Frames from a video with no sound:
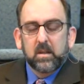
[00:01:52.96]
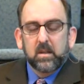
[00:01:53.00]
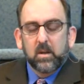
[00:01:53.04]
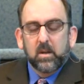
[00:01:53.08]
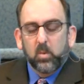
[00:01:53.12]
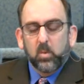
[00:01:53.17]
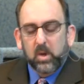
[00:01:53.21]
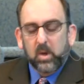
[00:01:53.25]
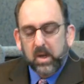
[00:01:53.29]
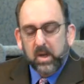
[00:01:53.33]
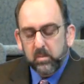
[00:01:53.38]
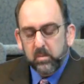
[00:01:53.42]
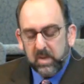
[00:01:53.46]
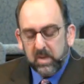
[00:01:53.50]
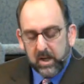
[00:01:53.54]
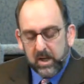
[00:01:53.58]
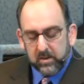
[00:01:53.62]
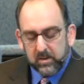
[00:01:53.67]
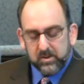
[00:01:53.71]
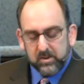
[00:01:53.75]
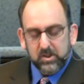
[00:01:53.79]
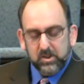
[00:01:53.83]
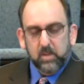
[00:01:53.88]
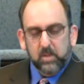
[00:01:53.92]
Well,
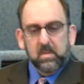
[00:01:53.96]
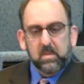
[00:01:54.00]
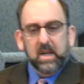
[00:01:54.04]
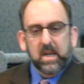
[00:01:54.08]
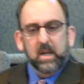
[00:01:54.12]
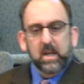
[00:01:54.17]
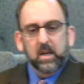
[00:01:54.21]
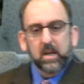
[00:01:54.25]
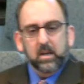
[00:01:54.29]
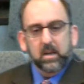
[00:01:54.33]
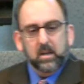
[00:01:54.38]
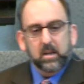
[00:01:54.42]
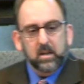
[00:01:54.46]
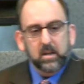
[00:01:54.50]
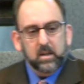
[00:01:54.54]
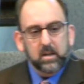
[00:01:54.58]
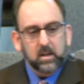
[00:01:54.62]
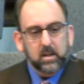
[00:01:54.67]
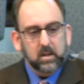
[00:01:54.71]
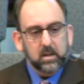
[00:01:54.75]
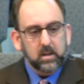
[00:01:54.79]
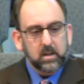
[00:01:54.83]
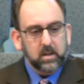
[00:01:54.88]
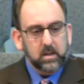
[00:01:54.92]
unbeknownst to me, a
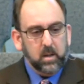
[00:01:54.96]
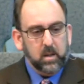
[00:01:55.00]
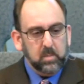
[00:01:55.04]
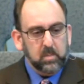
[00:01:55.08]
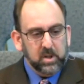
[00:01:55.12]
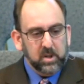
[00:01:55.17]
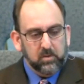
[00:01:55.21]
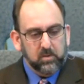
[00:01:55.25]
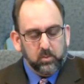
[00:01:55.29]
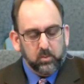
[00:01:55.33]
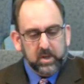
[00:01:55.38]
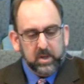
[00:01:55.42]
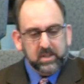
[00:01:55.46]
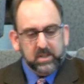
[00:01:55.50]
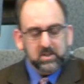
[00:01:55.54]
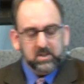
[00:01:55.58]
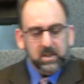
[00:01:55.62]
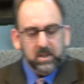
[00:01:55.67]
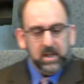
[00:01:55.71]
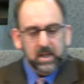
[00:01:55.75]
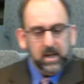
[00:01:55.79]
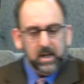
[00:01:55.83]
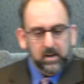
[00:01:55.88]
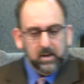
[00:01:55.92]
couple of
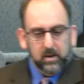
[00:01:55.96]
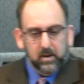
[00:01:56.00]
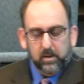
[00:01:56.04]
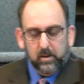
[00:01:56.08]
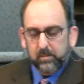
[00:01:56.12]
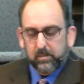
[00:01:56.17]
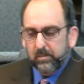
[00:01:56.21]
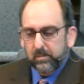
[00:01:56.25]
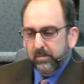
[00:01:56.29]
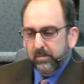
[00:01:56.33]
weeks later,